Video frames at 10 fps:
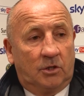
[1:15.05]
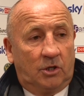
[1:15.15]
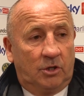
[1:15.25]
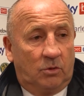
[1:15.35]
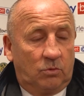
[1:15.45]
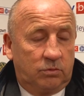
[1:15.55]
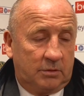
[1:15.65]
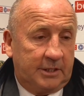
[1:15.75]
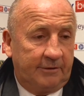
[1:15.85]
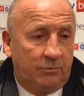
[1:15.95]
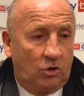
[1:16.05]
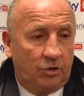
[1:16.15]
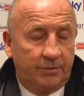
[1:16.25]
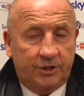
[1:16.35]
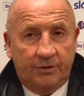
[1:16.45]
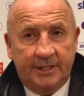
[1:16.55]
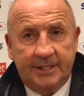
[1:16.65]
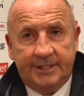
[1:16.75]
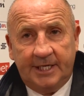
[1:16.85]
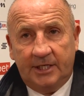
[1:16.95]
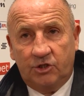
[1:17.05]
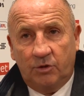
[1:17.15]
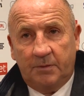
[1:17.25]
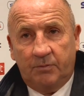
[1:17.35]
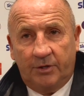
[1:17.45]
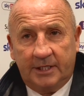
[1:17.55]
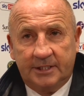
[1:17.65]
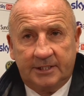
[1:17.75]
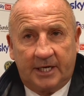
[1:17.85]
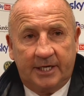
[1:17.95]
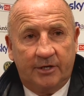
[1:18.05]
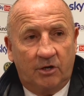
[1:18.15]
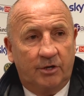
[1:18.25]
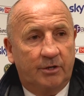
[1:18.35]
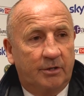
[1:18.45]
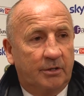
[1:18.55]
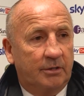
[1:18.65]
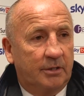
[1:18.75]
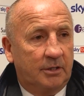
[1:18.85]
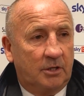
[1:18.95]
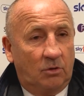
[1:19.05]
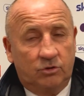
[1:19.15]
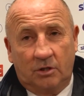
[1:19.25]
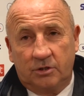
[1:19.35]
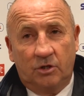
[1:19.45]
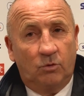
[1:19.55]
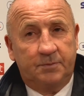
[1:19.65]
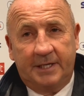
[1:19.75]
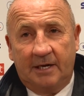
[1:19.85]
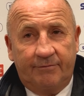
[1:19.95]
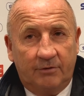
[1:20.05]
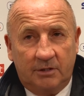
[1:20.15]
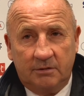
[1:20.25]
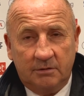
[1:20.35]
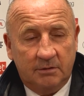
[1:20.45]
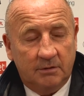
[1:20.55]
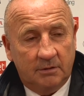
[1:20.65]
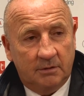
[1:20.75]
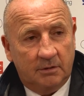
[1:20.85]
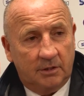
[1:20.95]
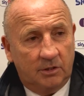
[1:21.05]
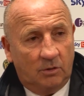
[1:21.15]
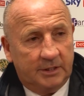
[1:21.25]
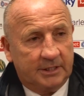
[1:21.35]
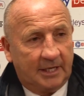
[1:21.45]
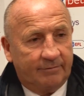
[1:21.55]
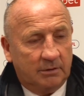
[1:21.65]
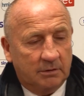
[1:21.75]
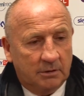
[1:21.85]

you know, give Morecambe the duties, they change it up, they put an extra striker on, and Cole stopped them always being handful, you know, this level.